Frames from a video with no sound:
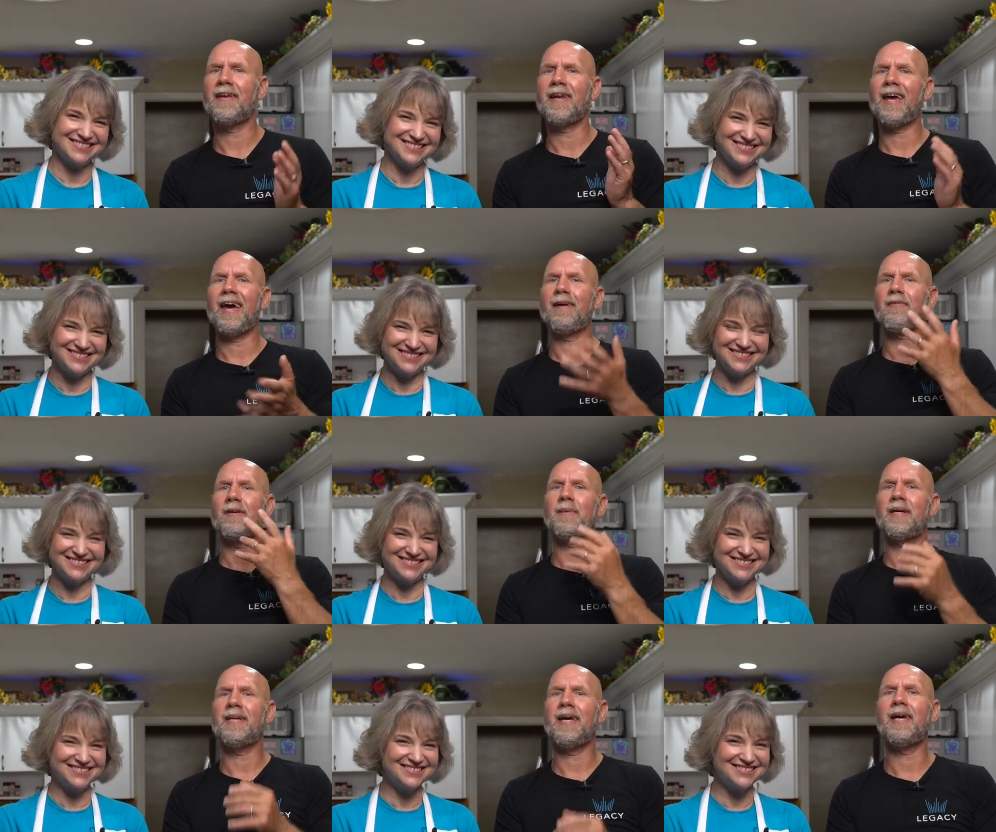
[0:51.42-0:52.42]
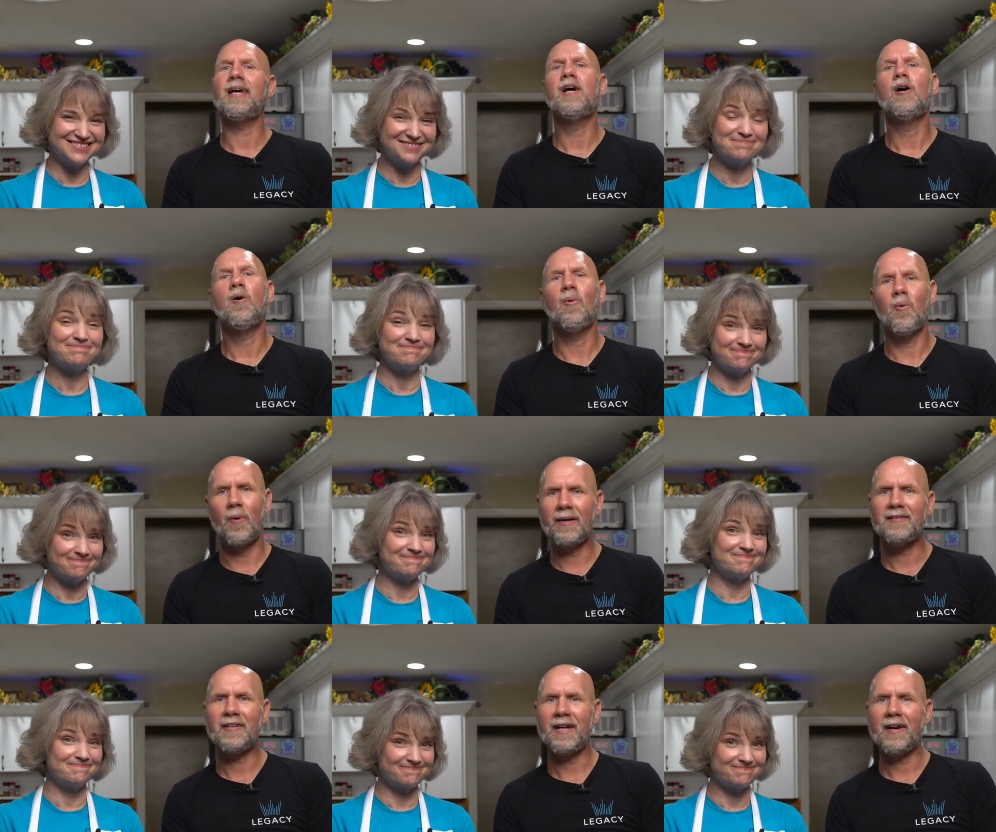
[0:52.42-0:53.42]
Speaker 1: then every Monday,
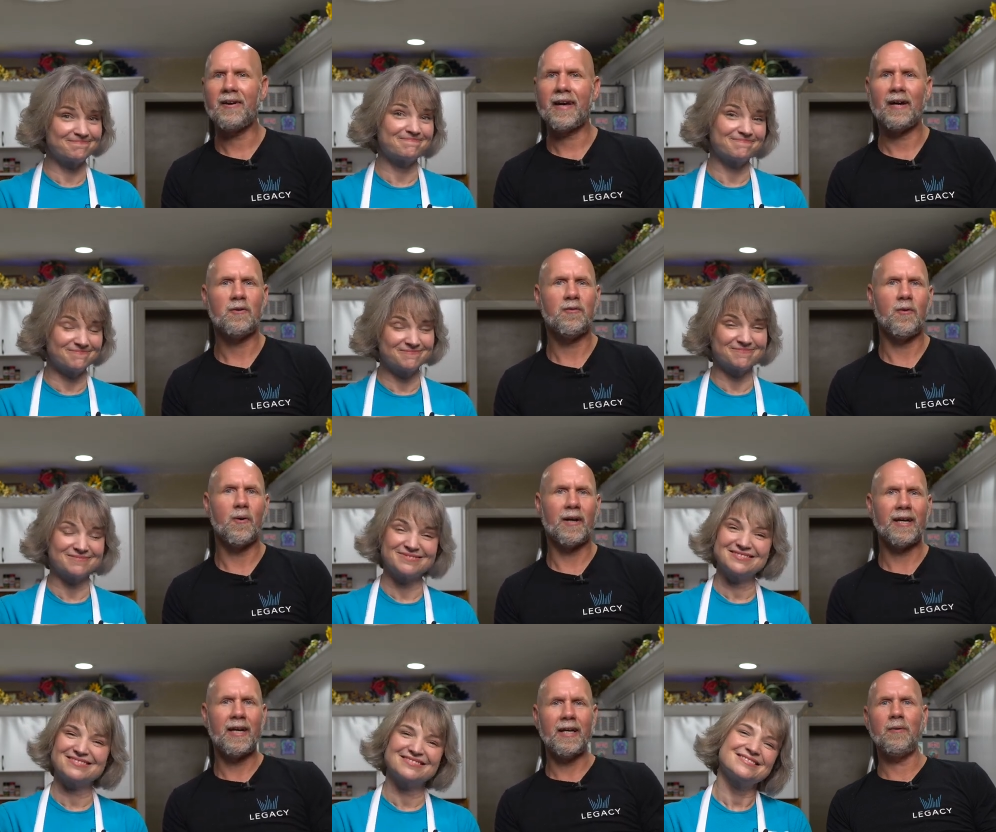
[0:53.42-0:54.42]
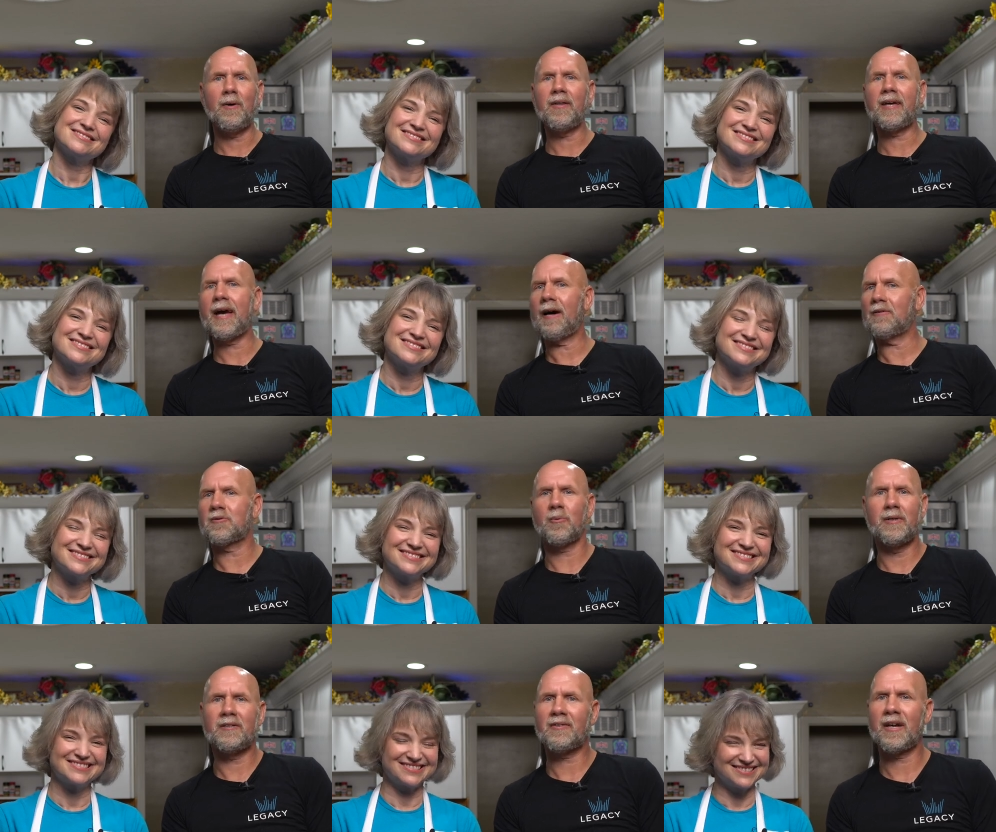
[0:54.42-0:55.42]
we sit down on the couch for Keto on the Couch.
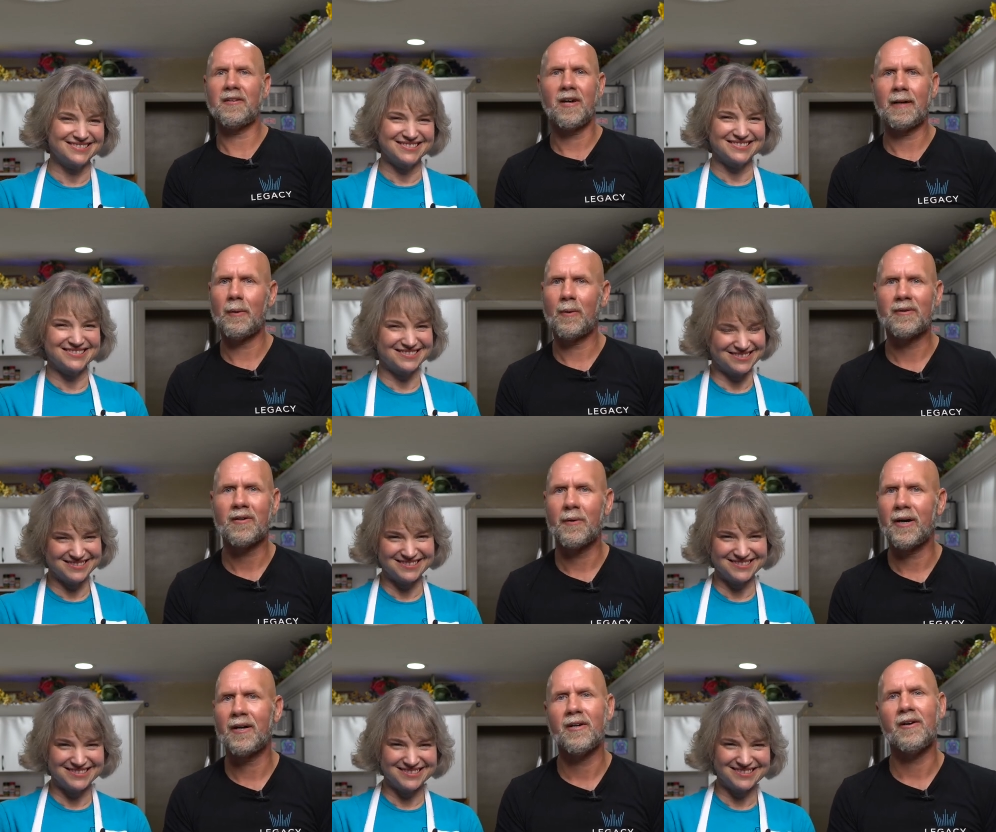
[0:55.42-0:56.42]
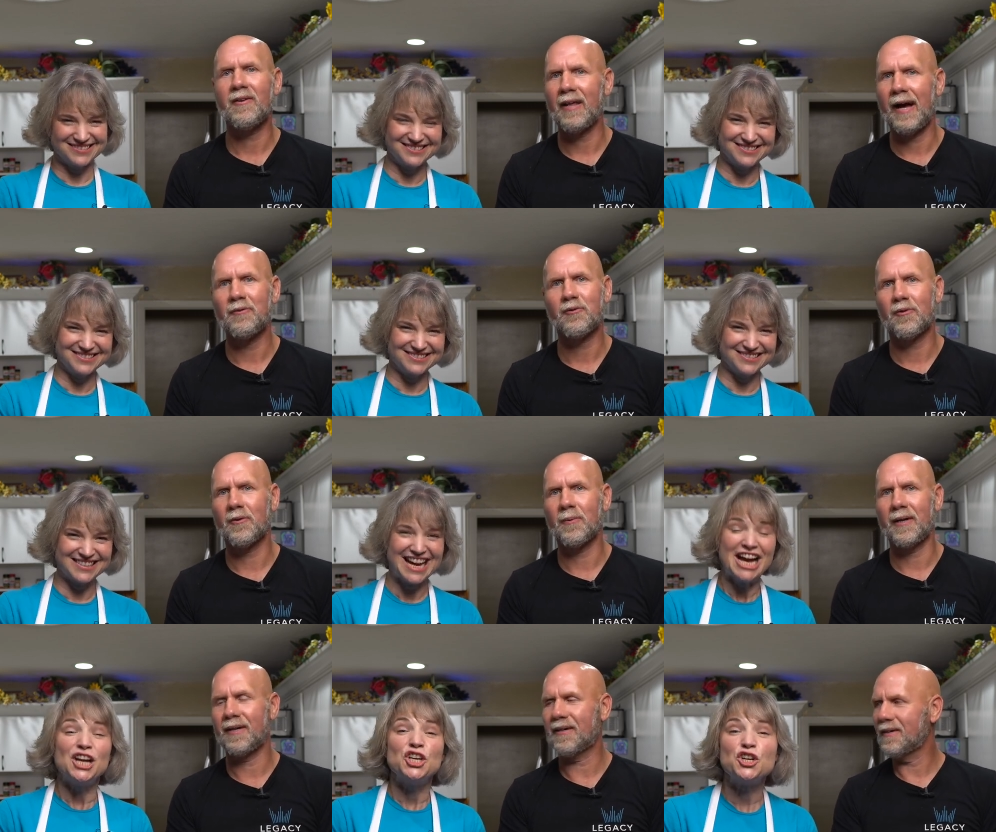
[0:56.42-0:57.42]
We just kind of talk about what's going on in our lives for the
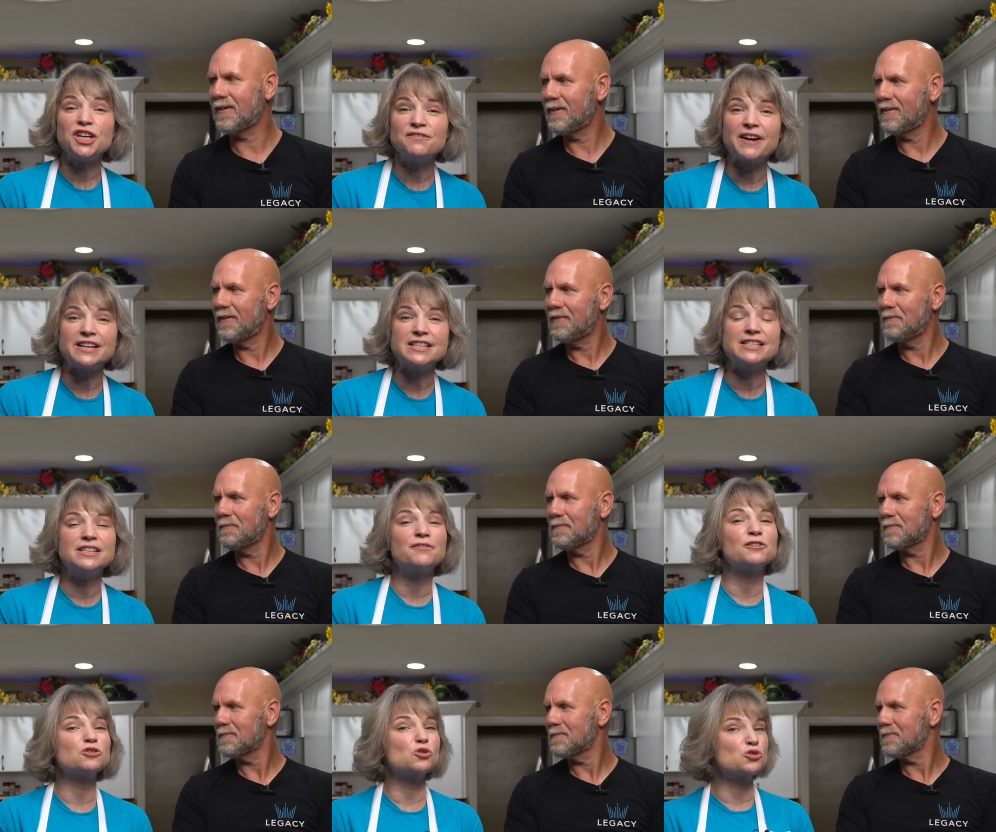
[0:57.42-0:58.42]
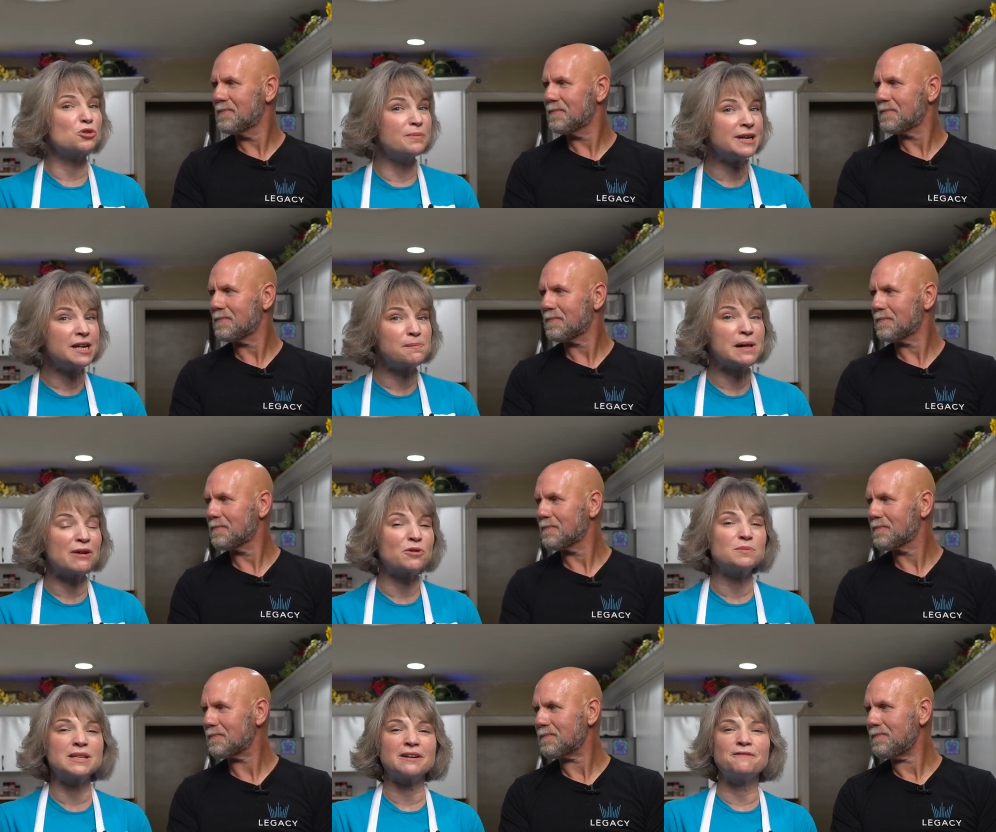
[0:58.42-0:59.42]
week.
Speaker 2: You can find us in different social media
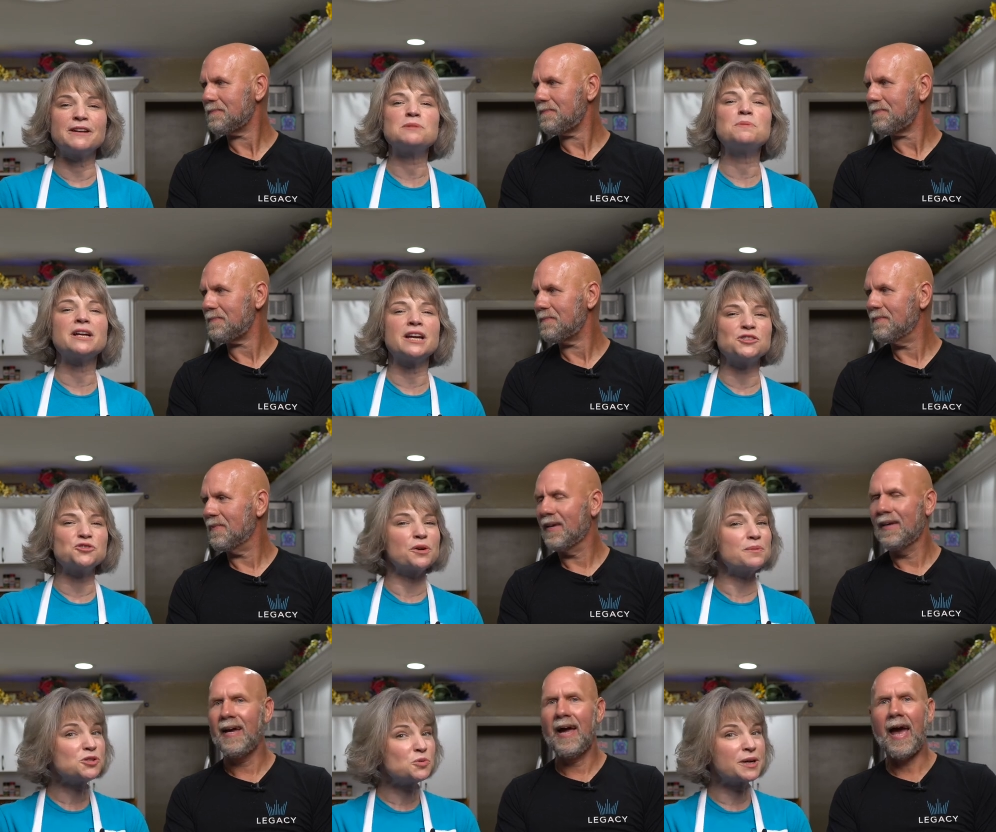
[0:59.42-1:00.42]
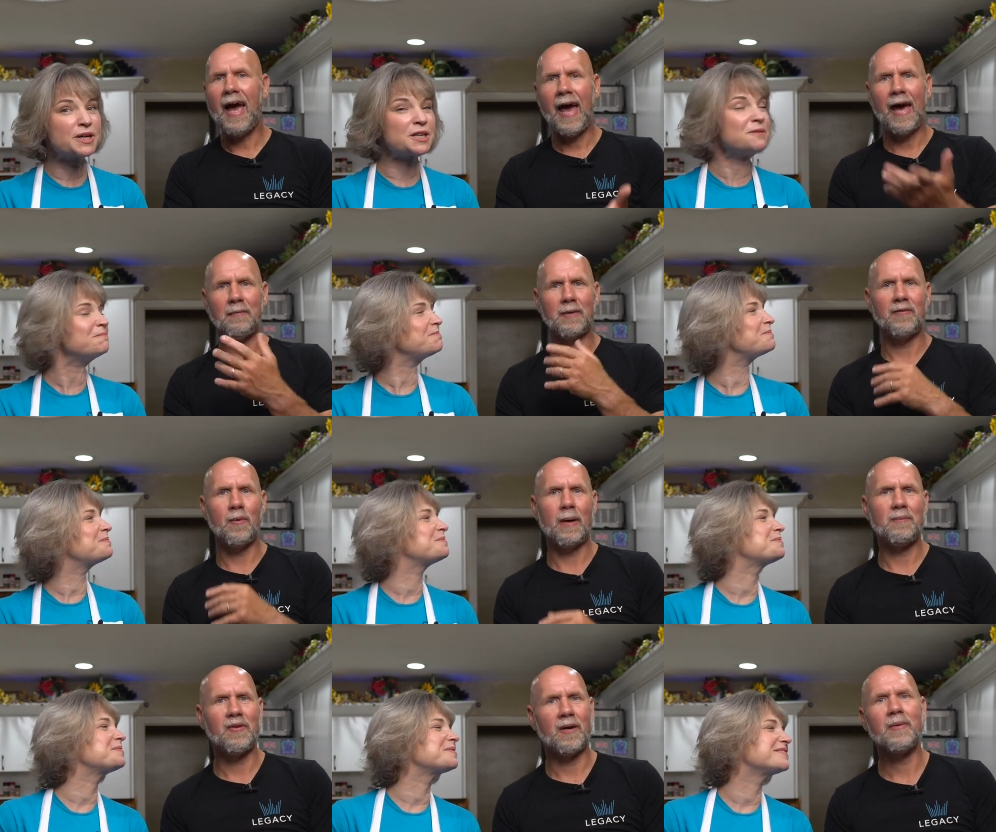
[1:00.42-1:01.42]
platforms like Facebook, Instagram, and Twitter.
Speaker 1: And we have a
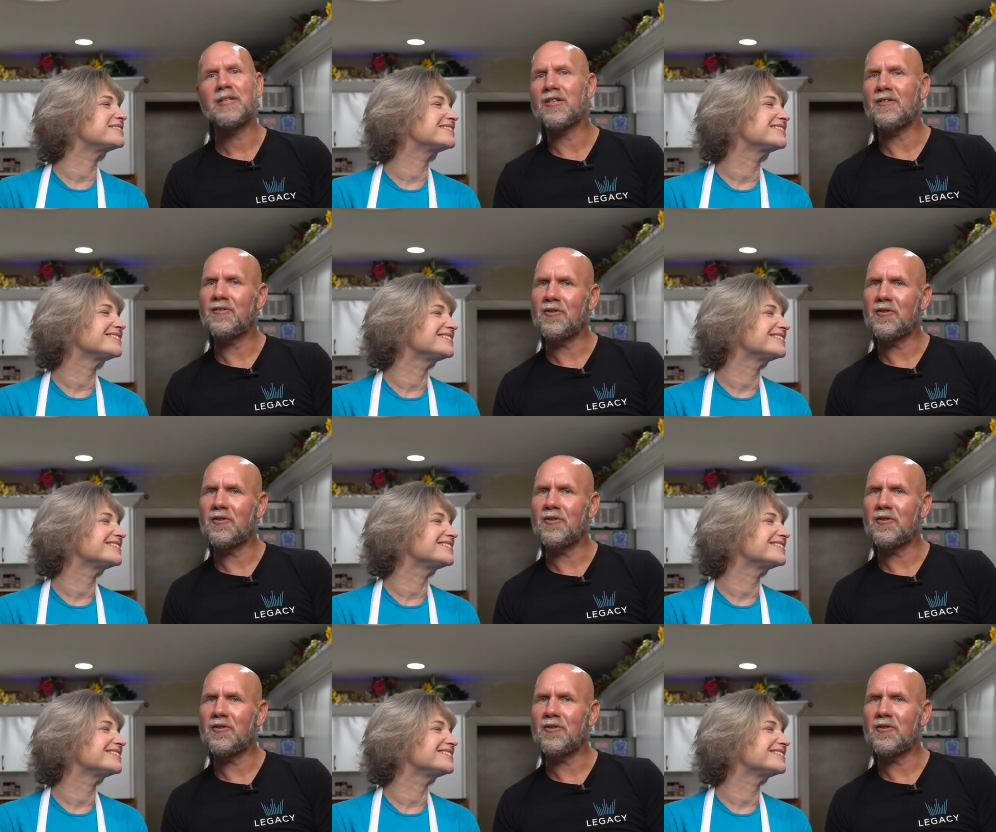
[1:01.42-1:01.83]
website, which is